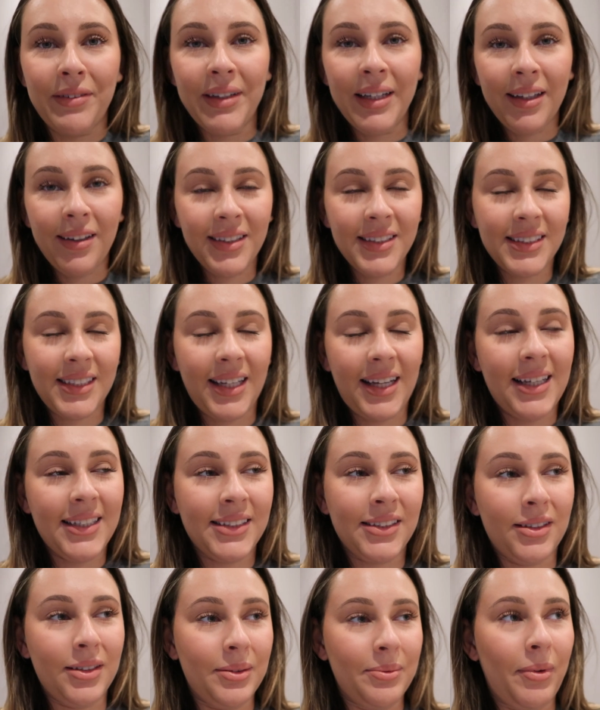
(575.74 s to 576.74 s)
realised the
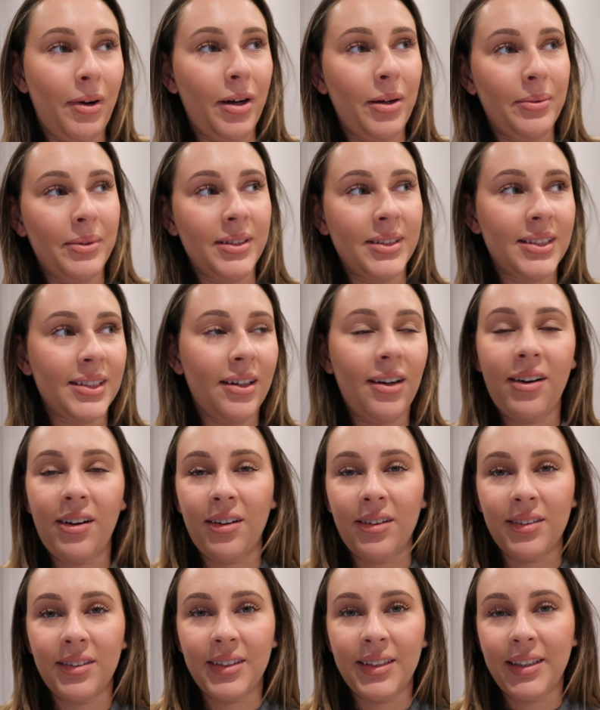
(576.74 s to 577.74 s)
last time I was
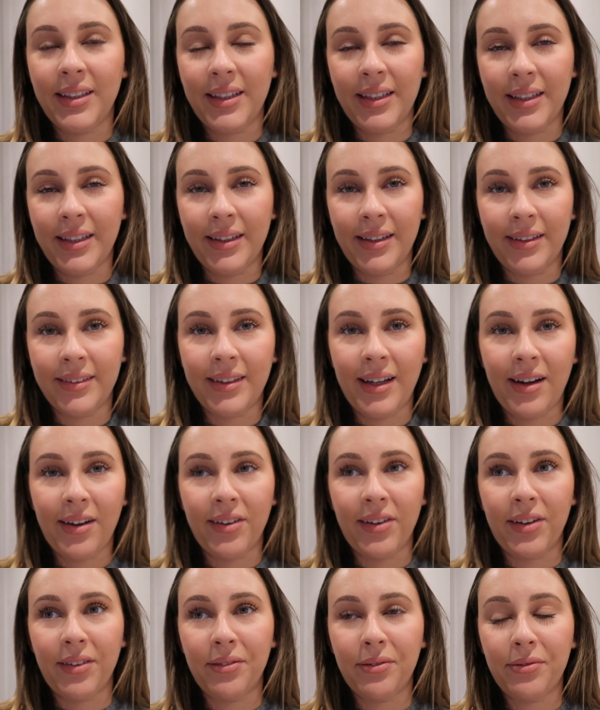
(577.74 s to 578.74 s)
on here that
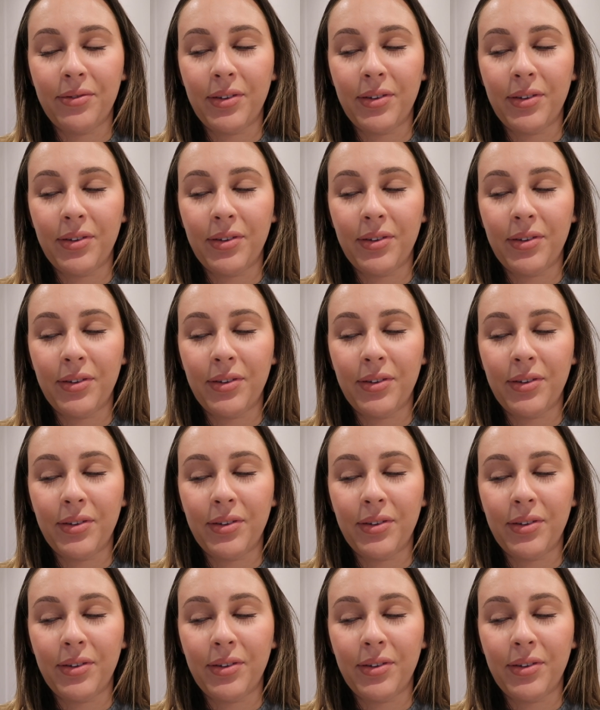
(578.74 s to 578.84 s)
I